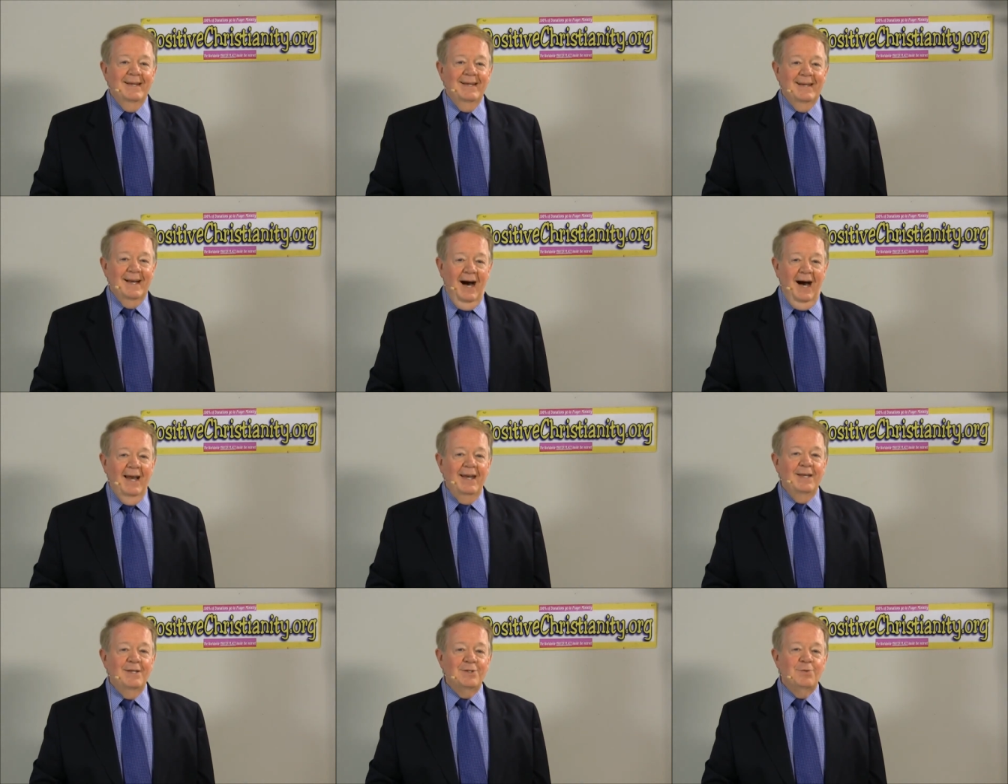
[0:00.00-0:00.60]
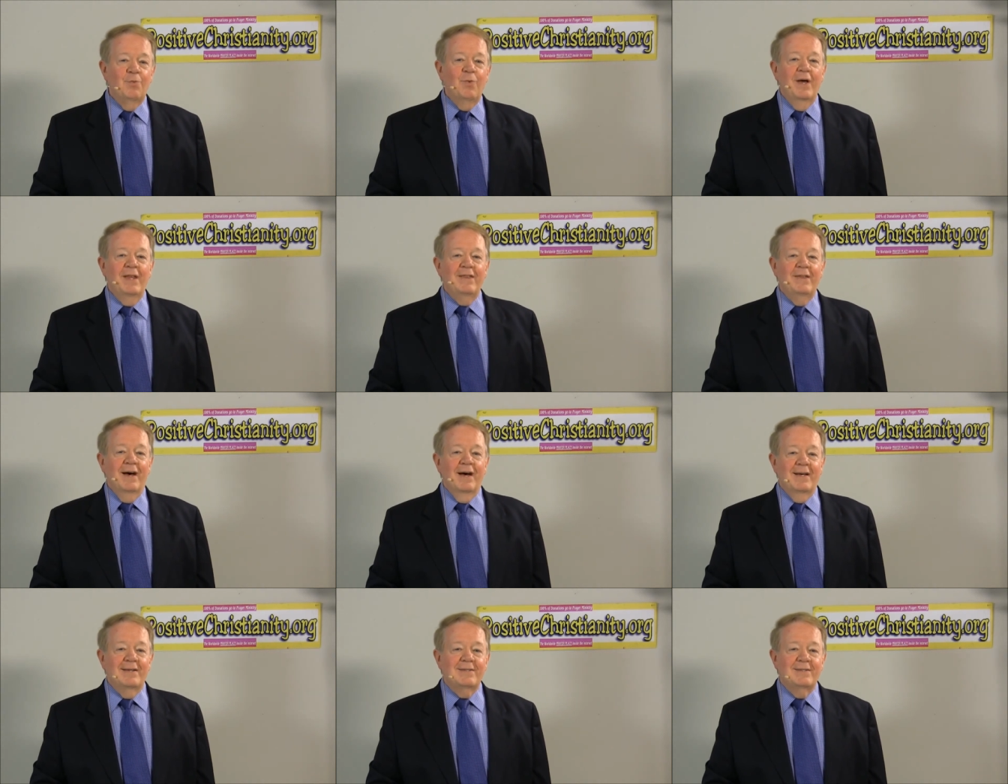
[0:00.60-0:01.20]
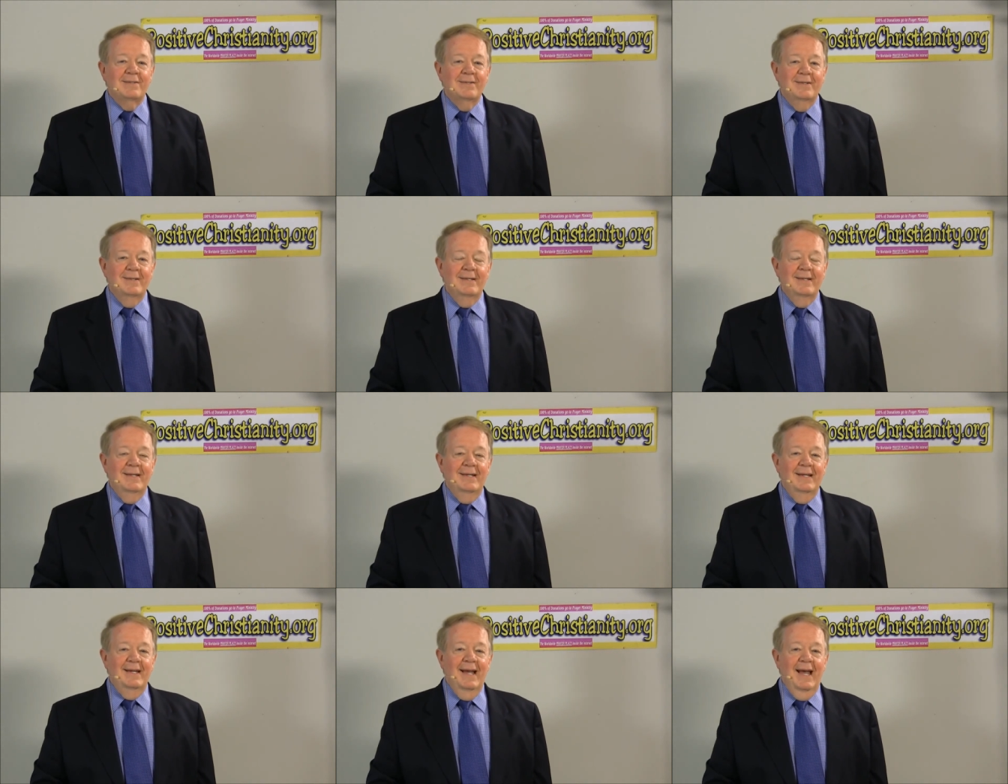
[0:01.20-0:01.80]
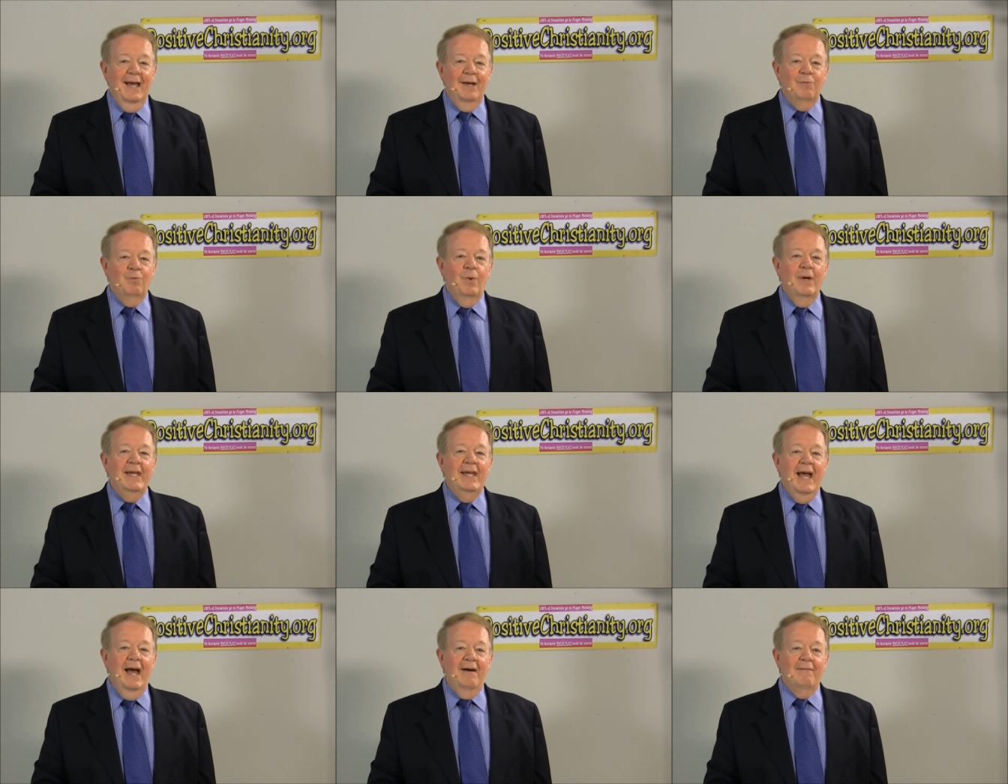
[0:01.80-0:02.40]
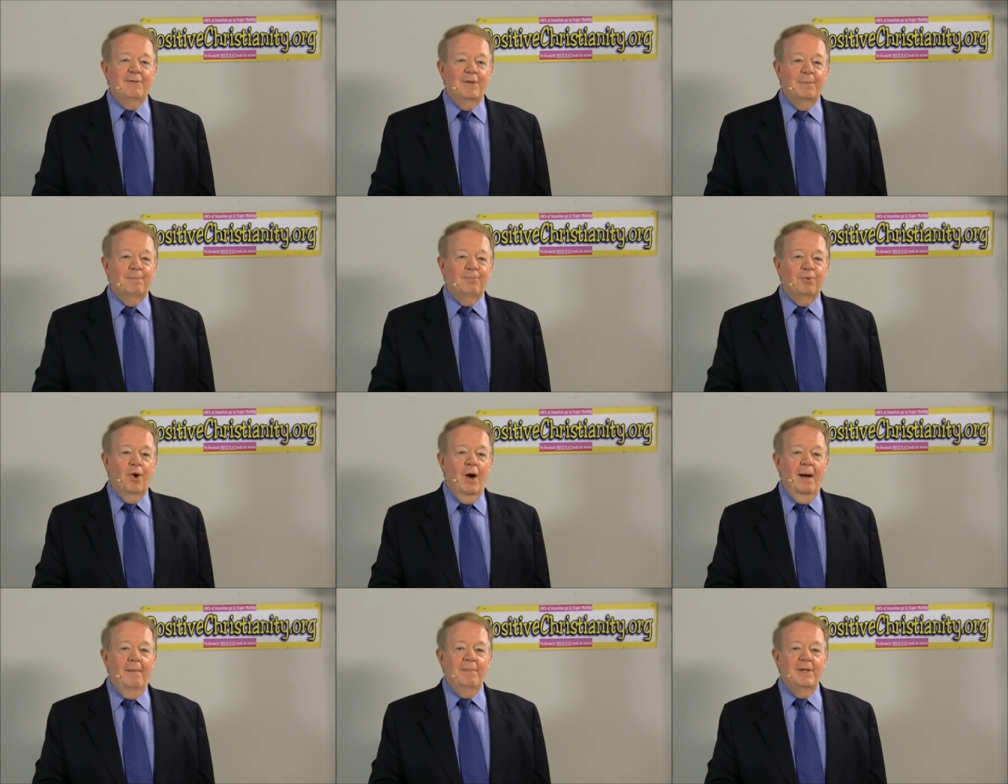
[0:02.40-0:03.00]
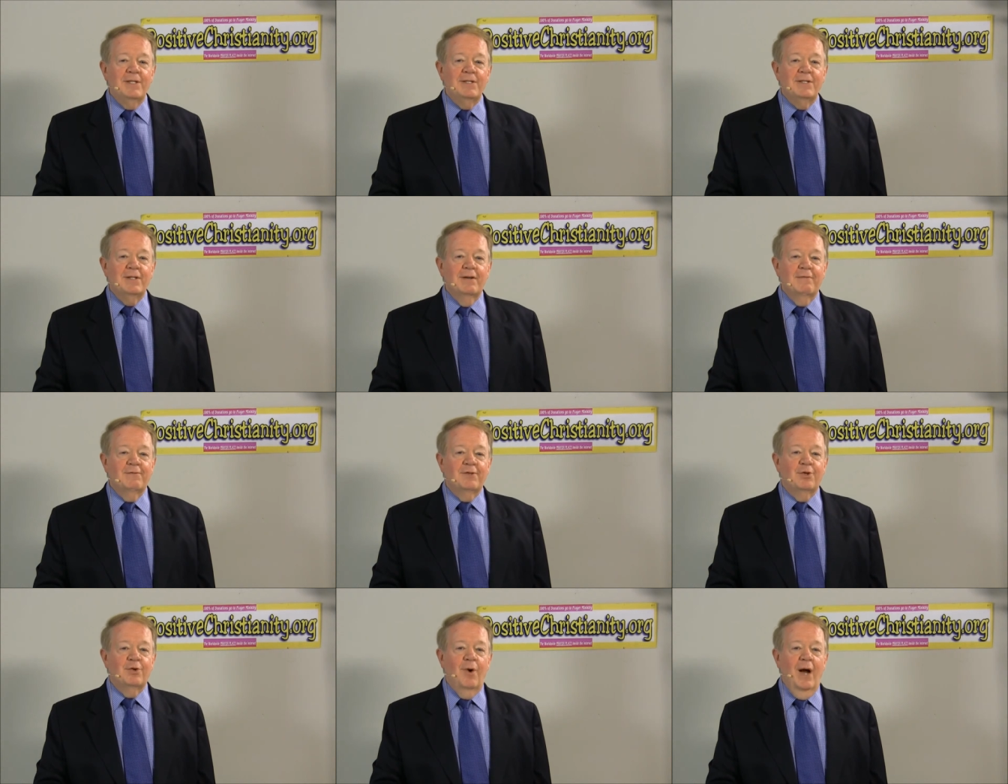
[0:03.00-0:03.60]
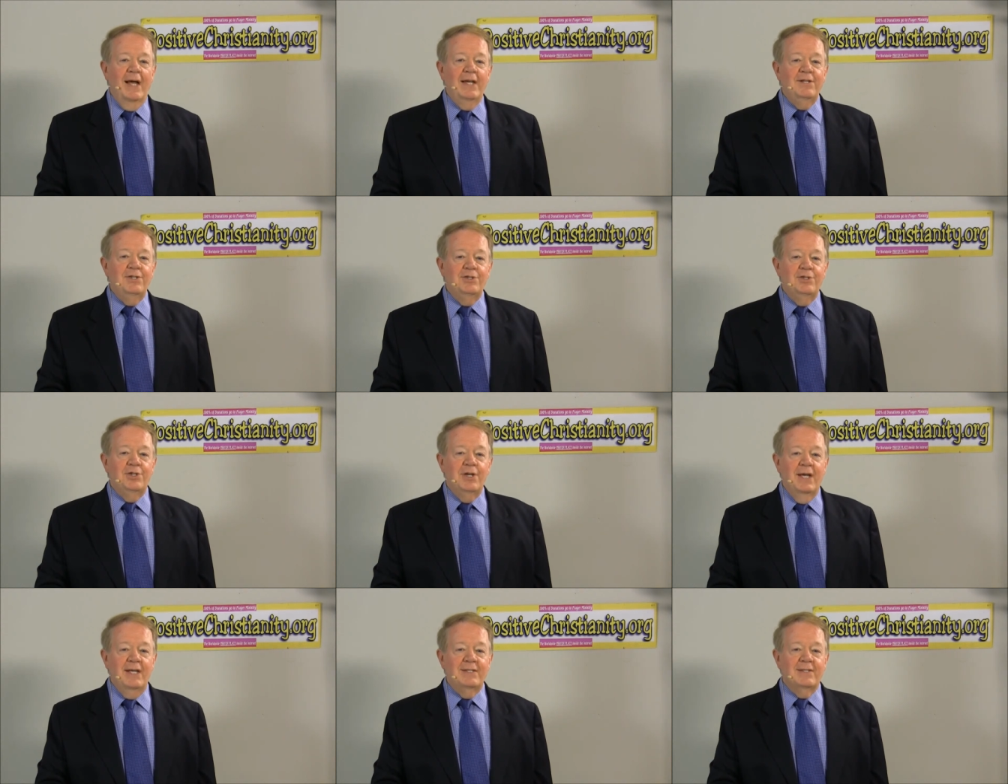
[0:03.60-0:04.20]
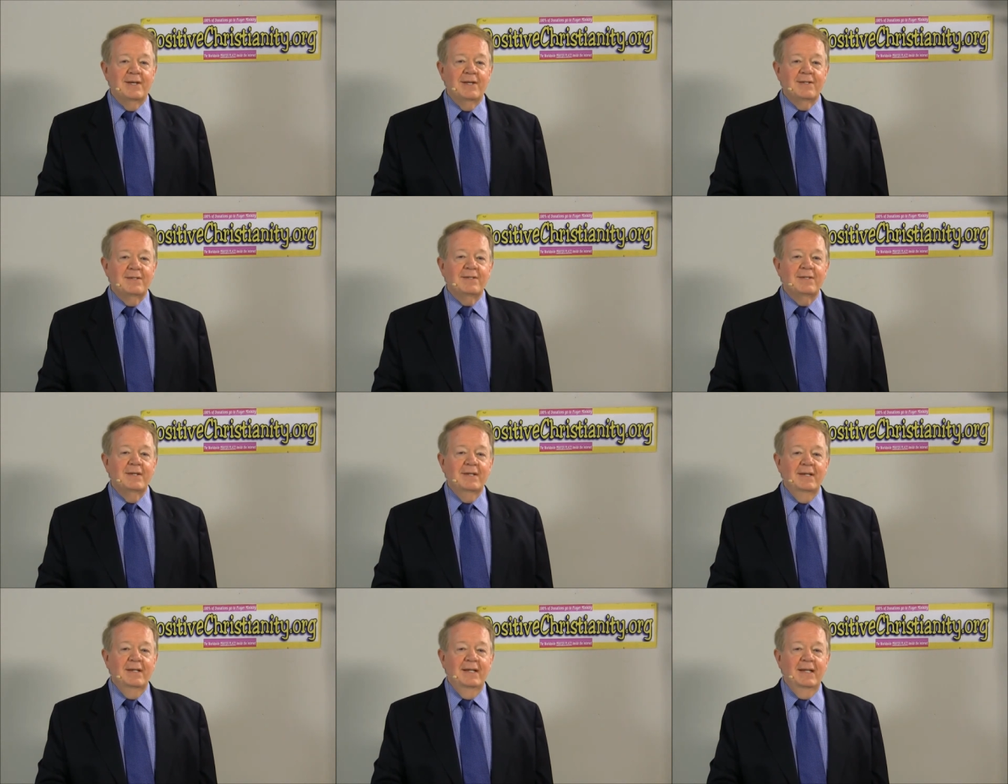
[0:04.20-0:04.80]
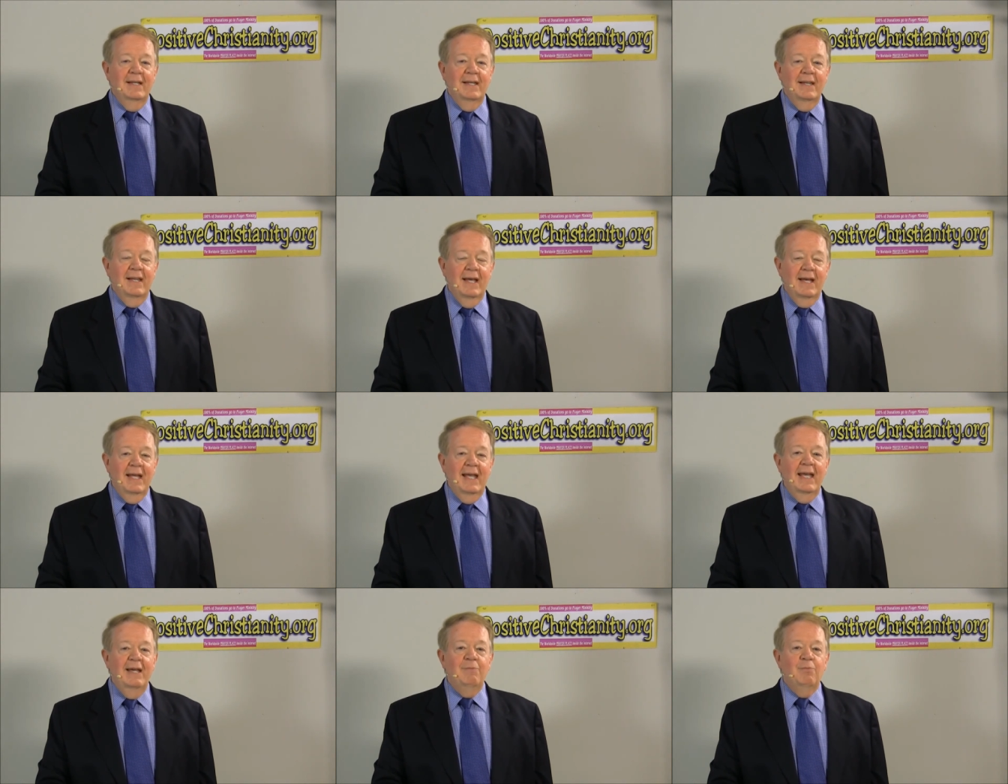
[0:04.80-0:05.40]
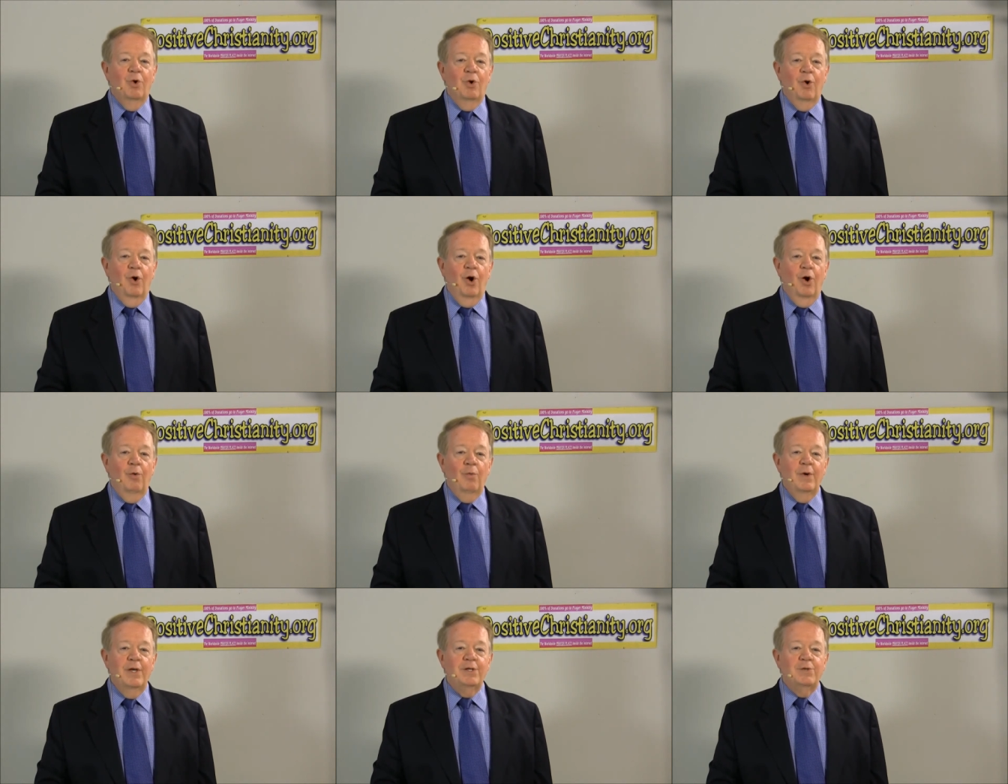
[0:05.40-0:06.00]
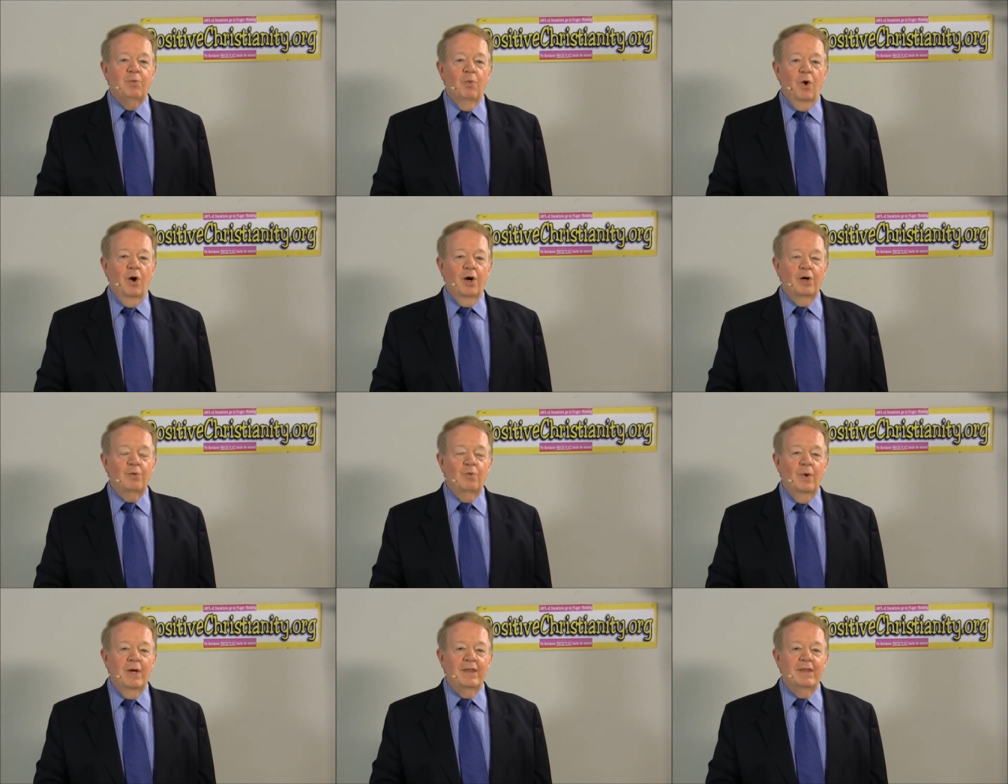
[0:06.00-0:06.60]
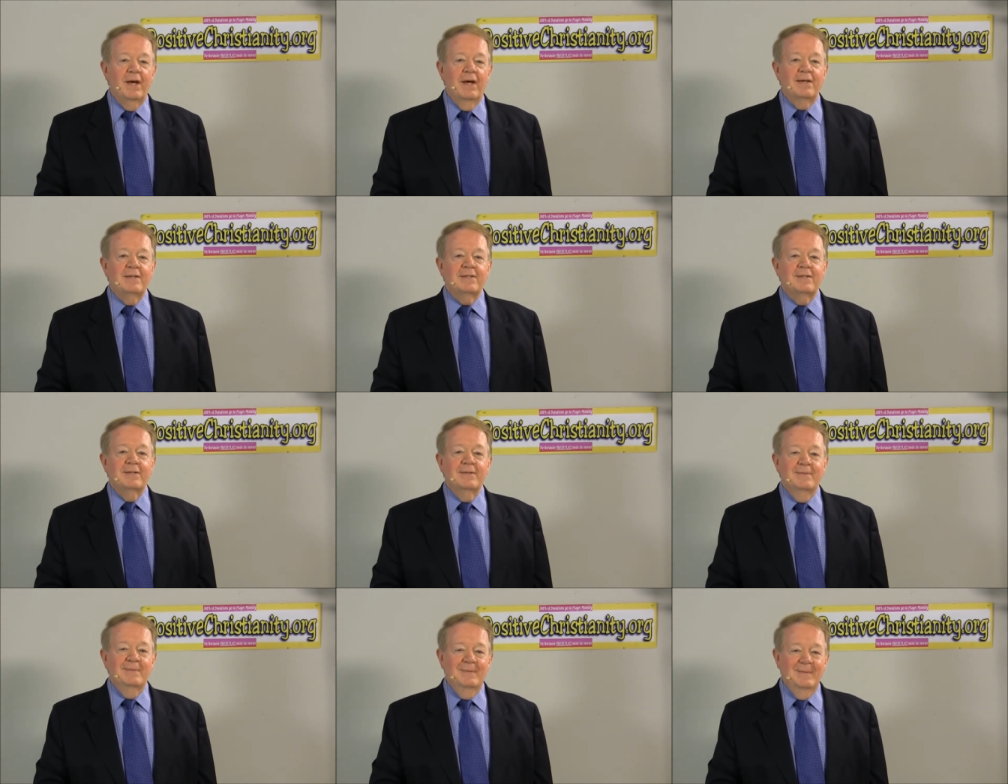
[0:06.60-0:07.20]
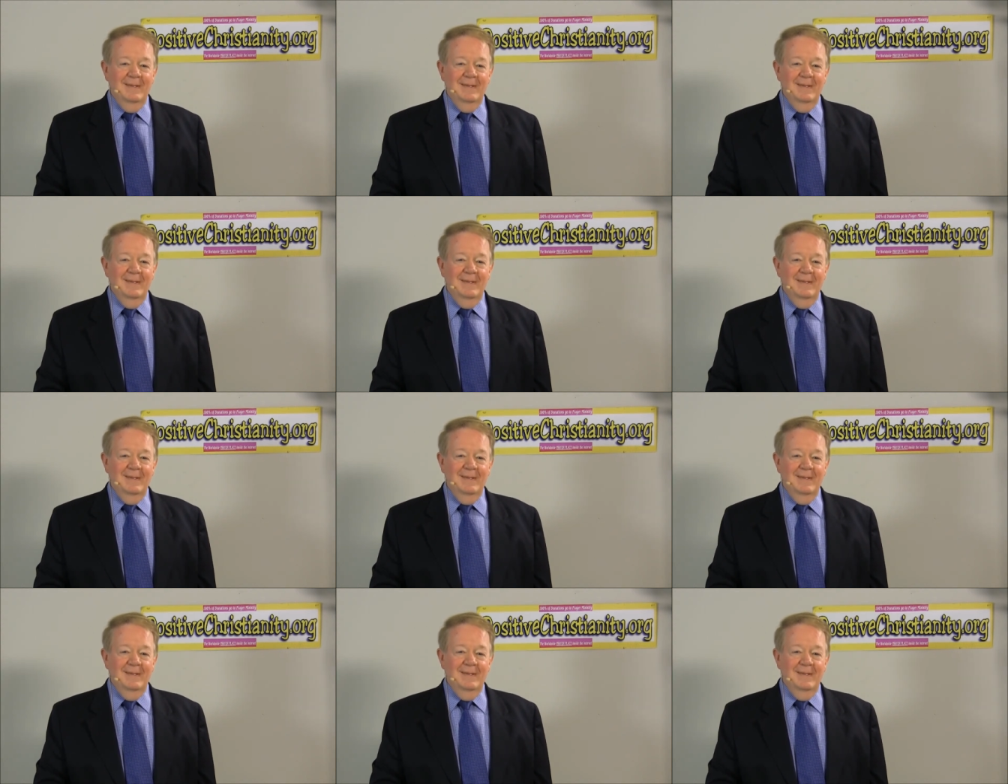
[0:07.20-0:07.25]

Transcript: God is with us, and we have the promise of Christ Jesus that He will always walk with us